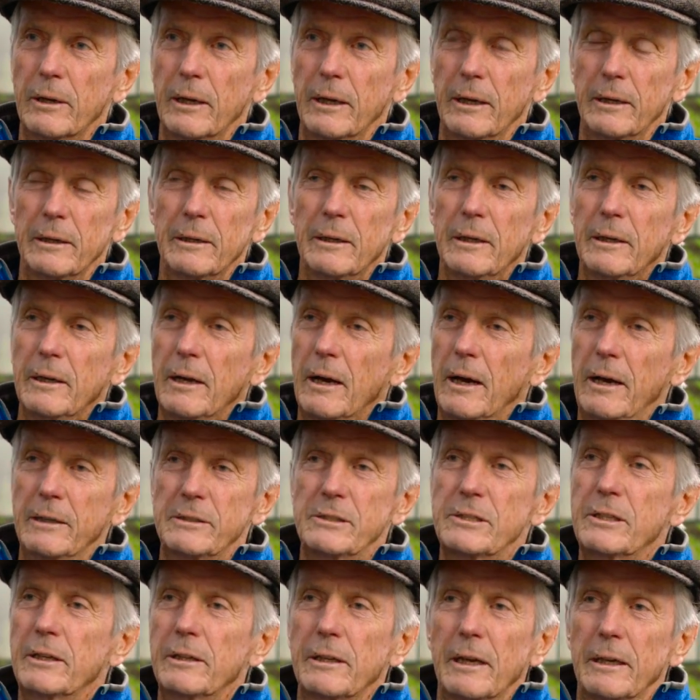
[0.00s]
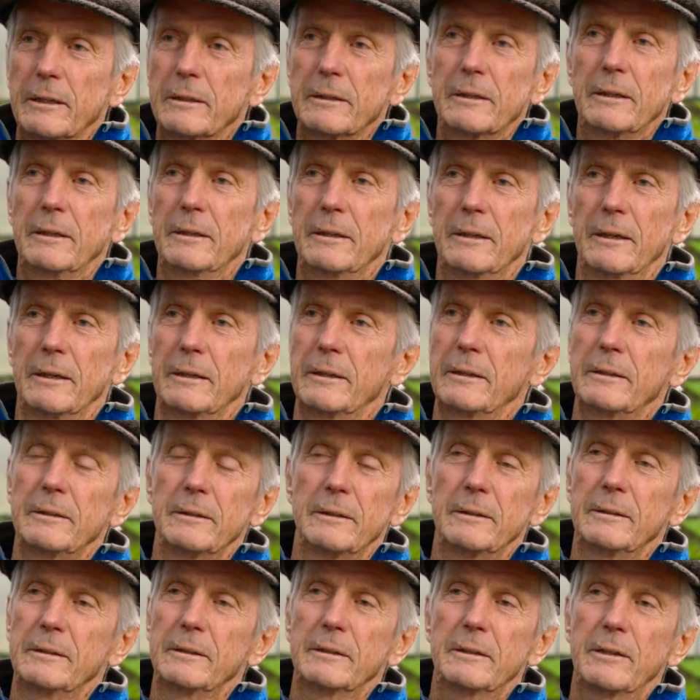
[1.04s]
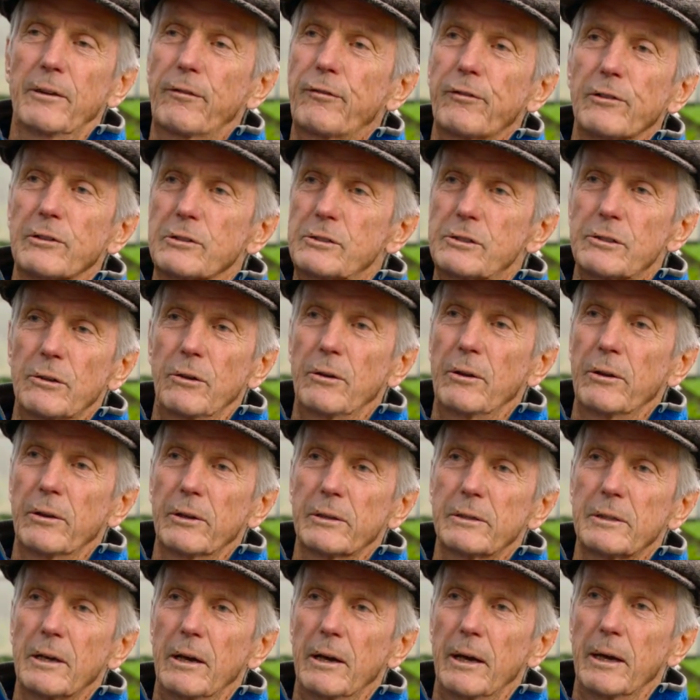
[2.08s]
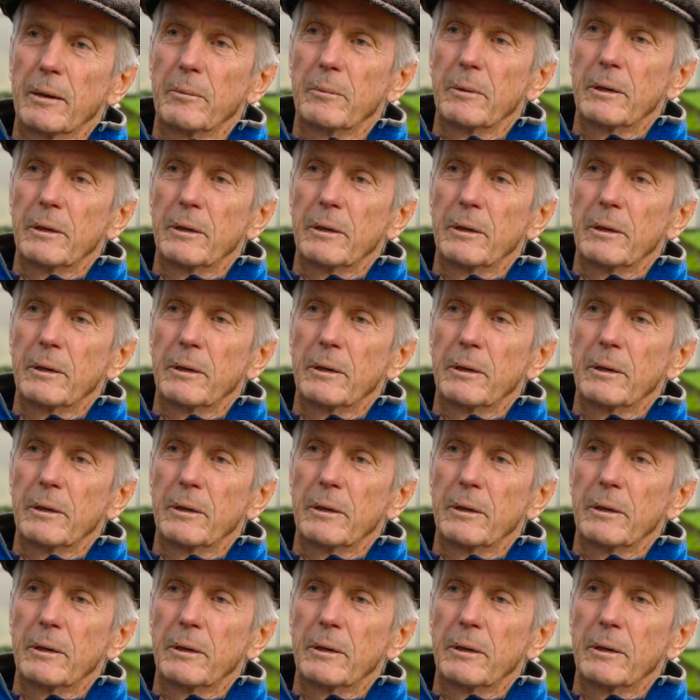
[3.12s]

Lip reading: And I see that difference all the time.